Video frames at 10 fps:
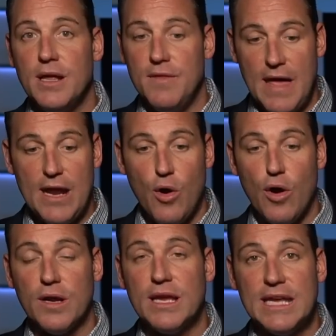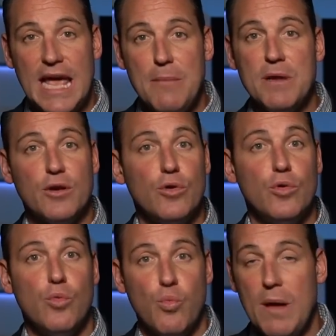that are
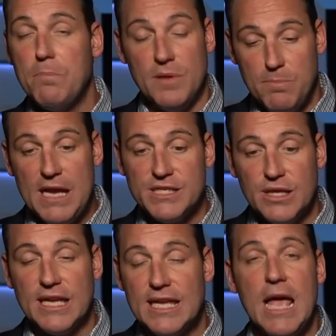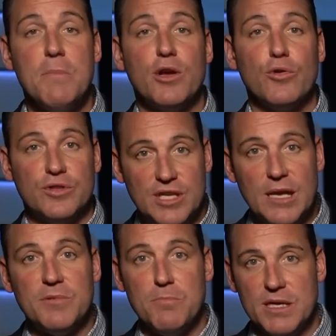basically
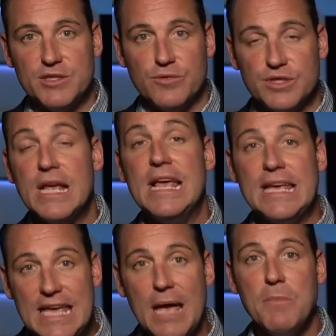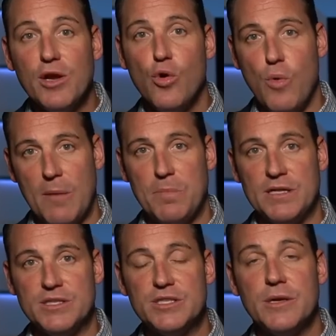chemical-tipped missiles, chemical
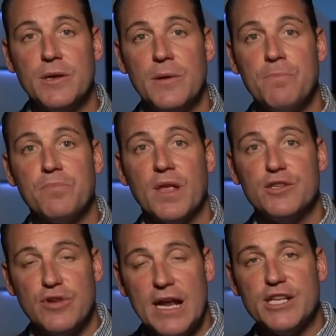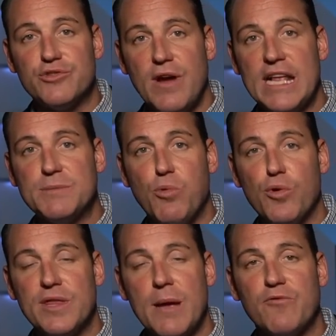weapons, trying to
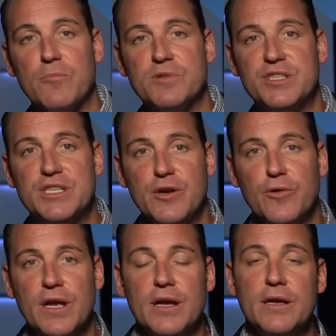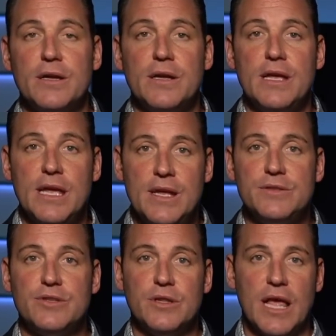transport them from Syria
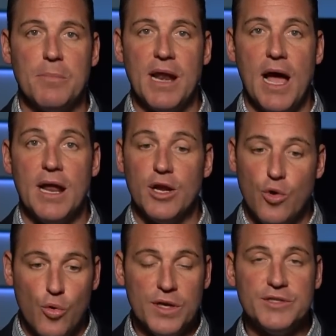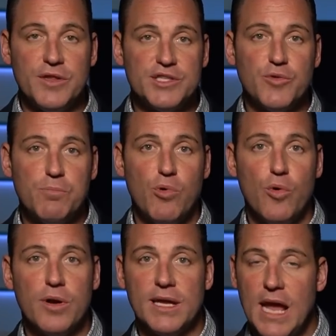into Lebanon. According to this
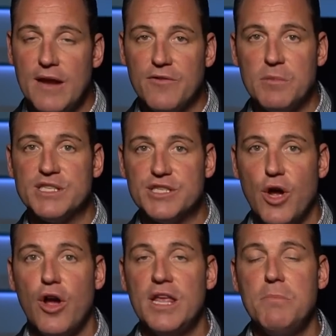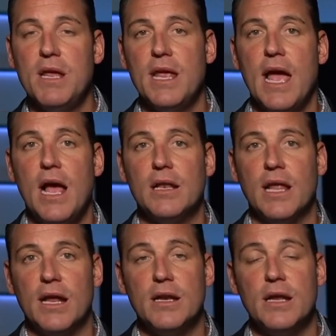report, again, from a Saudi media outlet,